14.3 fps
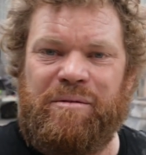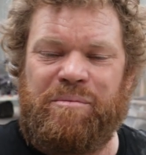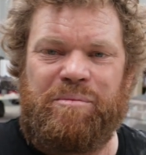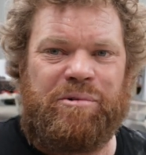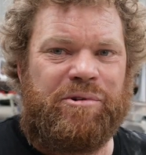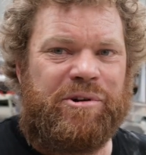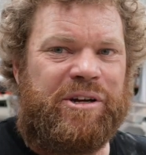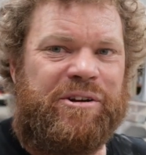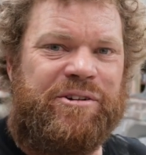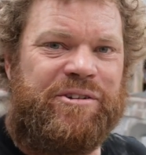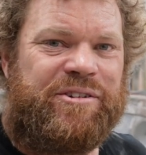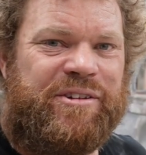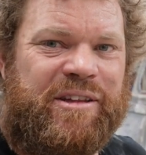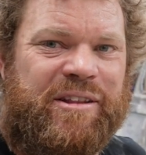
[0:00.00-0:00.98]
Pretty good
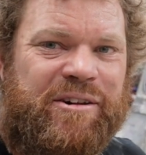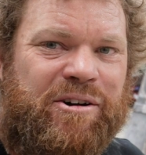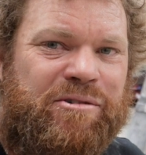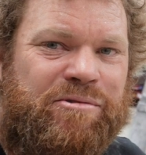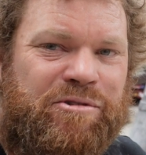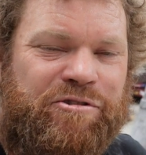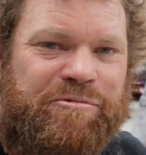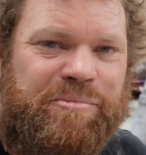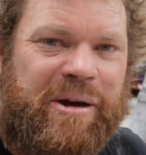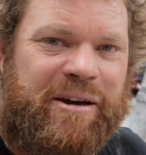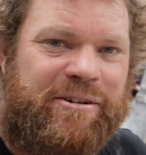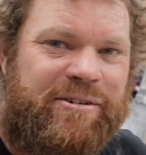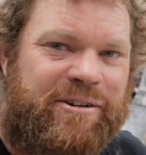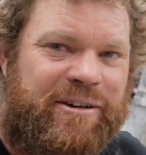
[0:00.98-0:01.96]
to see the old roof
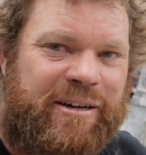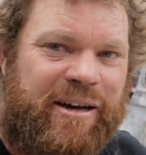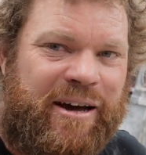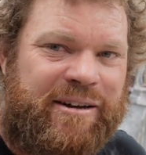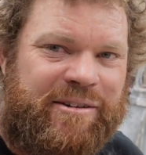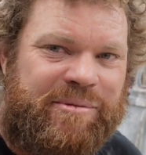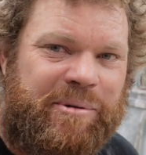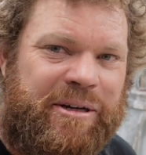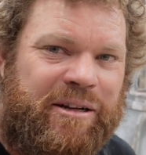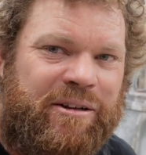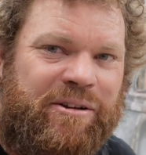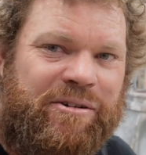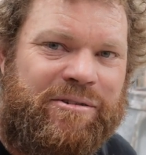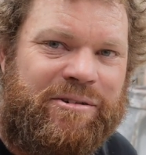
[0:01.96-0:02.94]
back on it again. It's been a
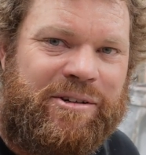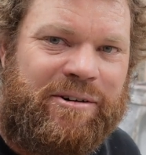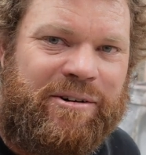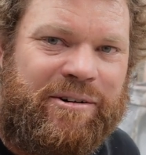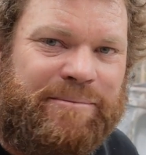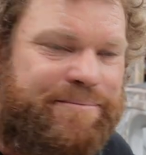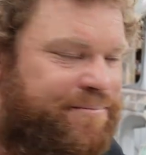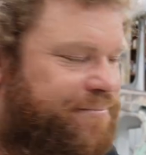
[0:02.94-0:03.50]
long time.